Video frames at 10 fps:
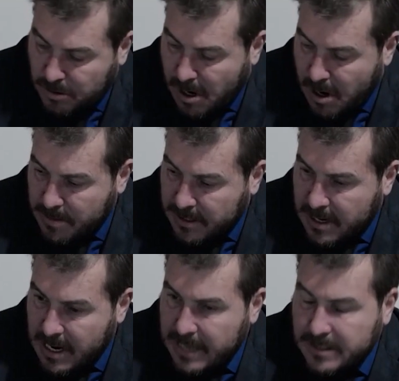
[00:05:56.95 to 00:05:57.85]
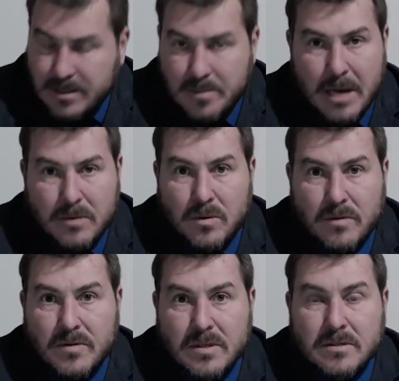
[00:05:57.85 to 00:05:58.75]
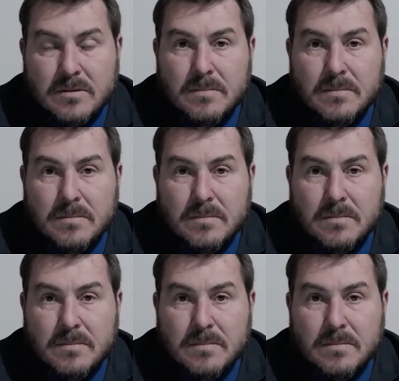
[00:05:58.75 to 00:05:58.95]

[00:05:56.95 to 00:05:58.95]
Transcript: calm, and collected about all of this.